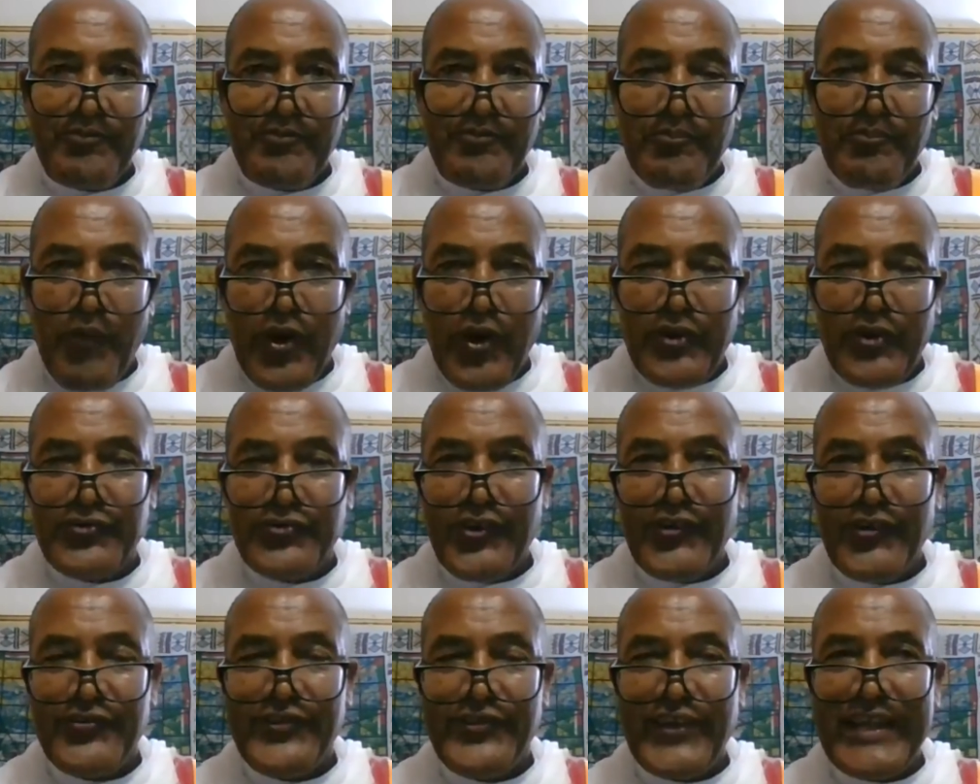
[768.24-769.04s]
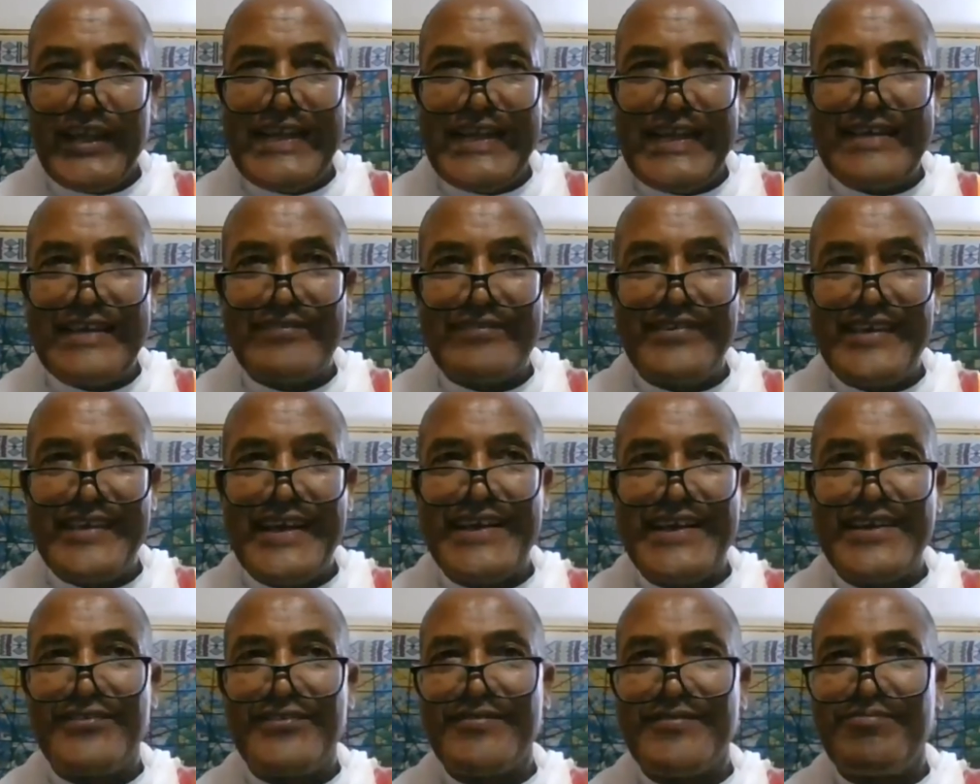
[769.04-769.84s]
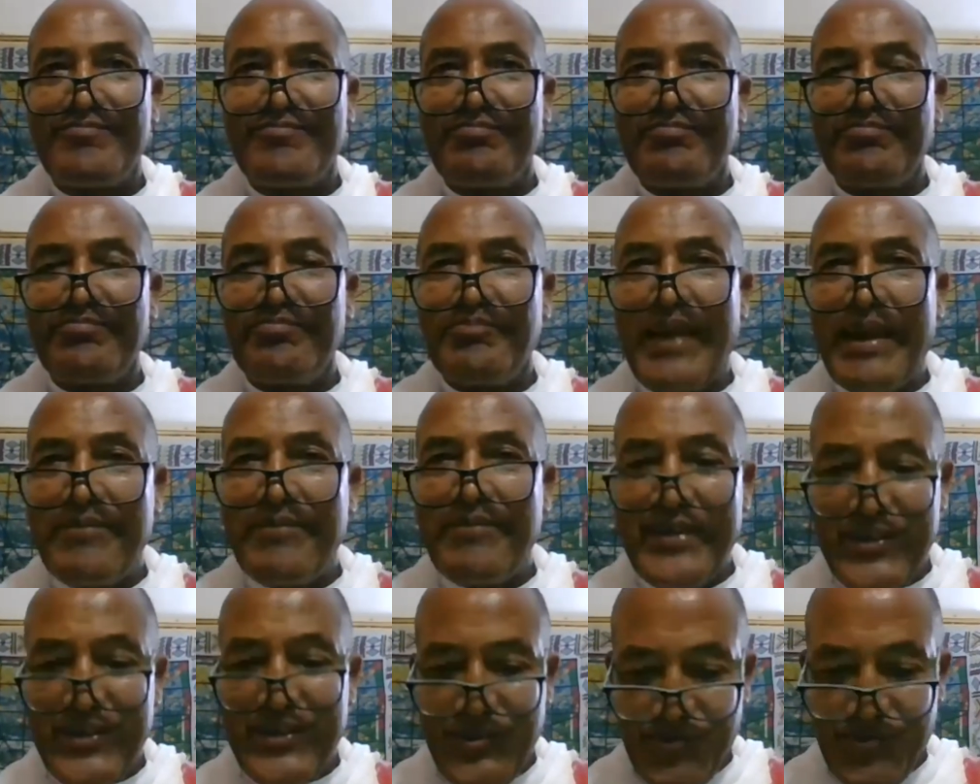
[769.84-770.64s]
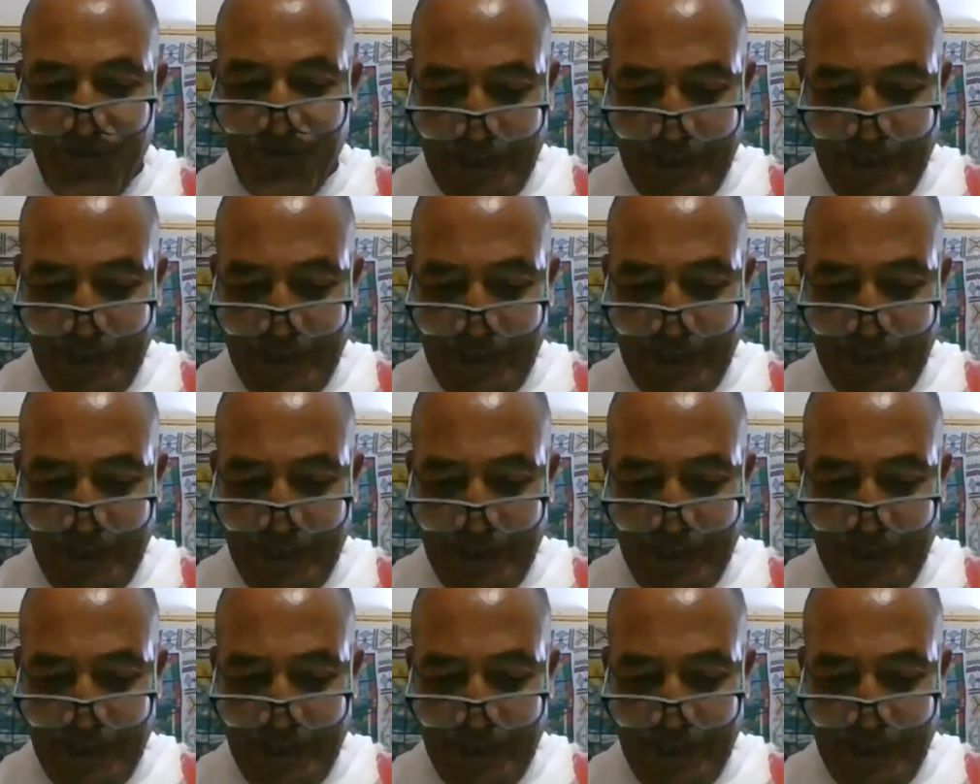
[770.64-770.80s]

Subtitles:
most of the listeners, maybe you